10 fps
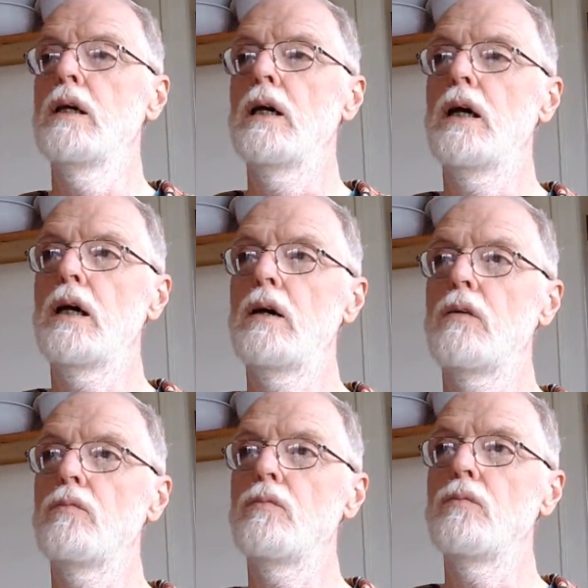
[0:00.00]

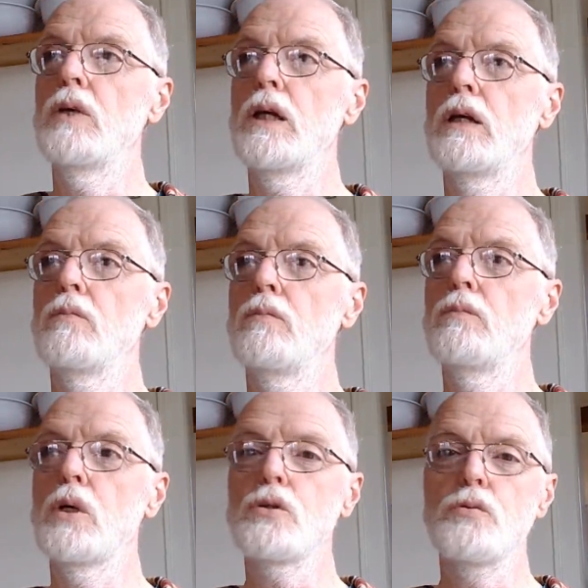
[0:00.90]
in
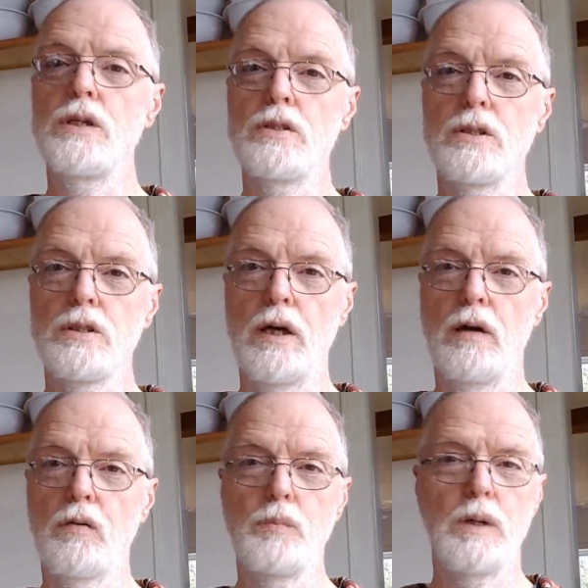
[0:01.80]
most recent
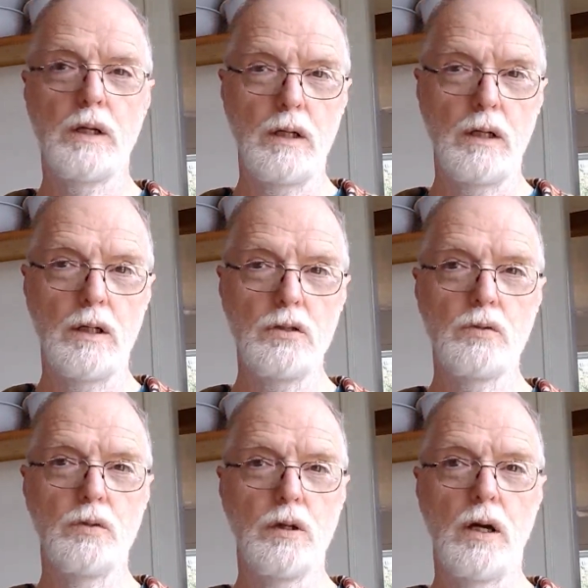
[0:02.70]
times because
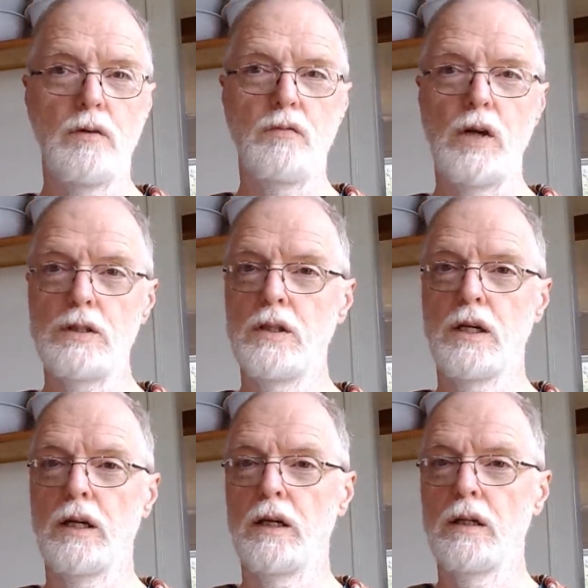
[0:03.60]
we're not investing
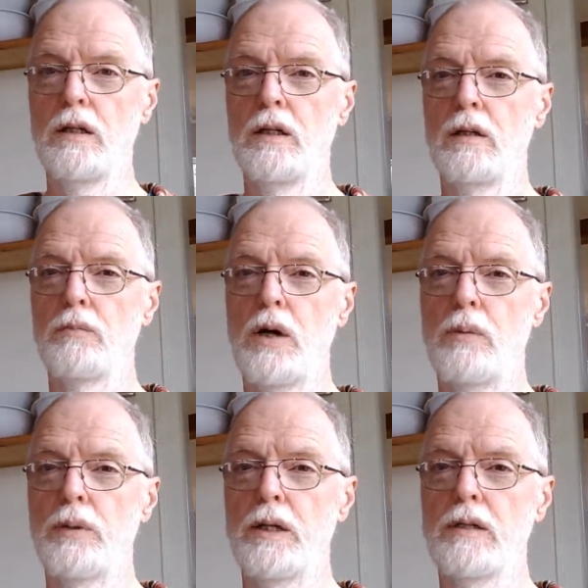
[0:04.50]
in it
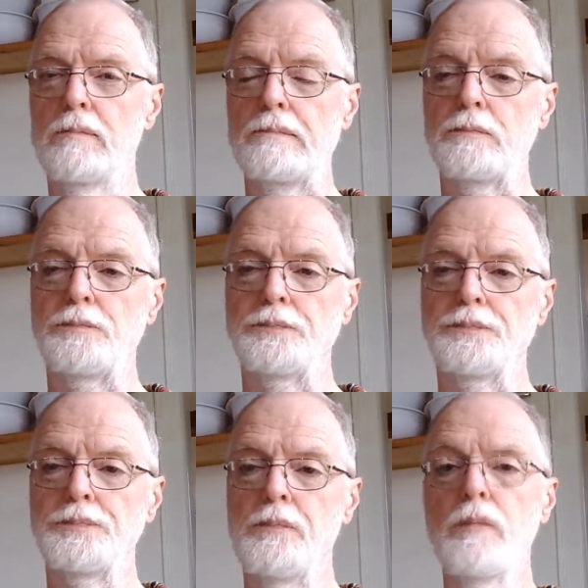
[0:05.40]
properly.
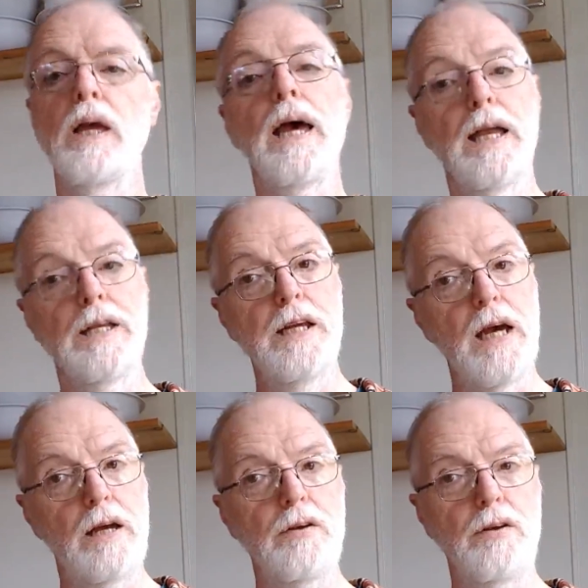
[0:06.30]
And
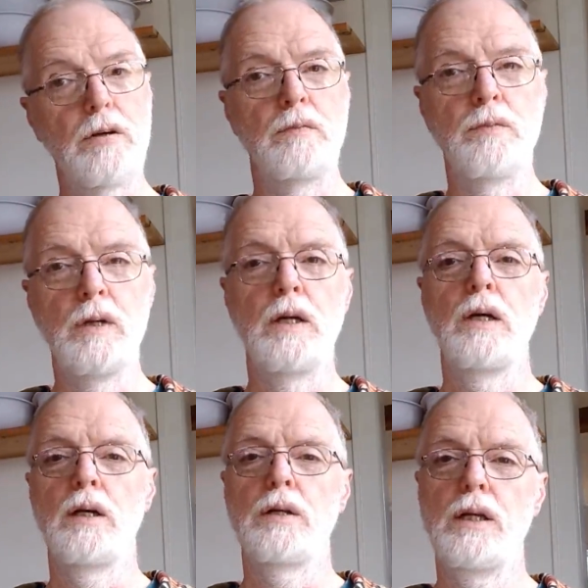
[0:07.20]
yet,
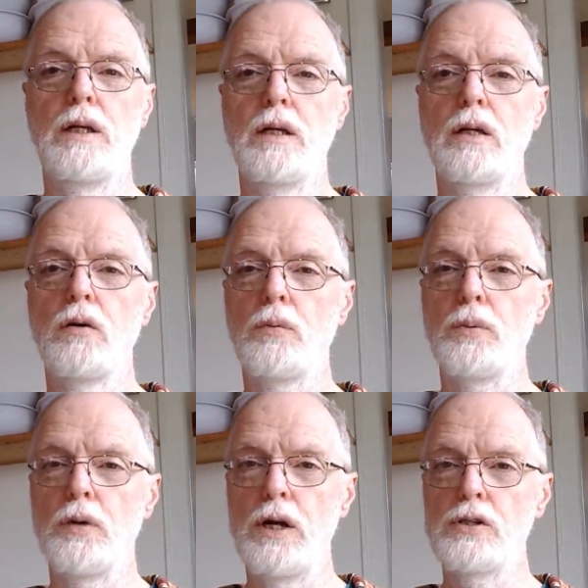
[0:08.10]
the
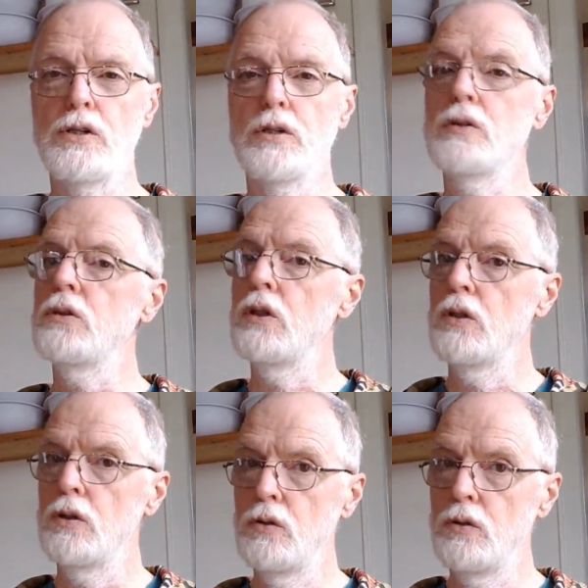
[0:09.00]
corporations
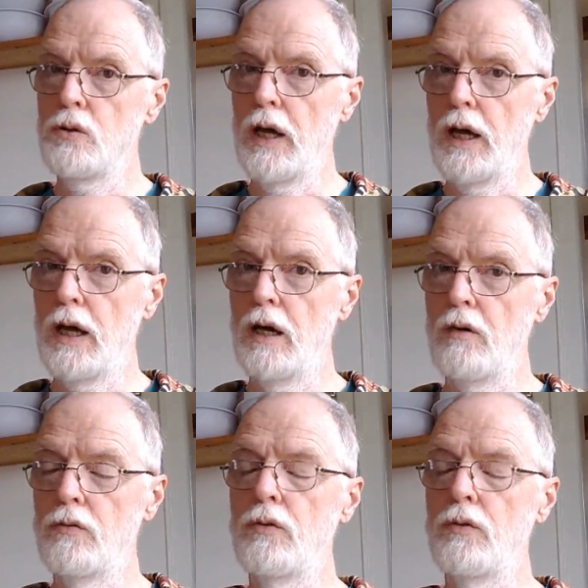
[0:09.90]
who have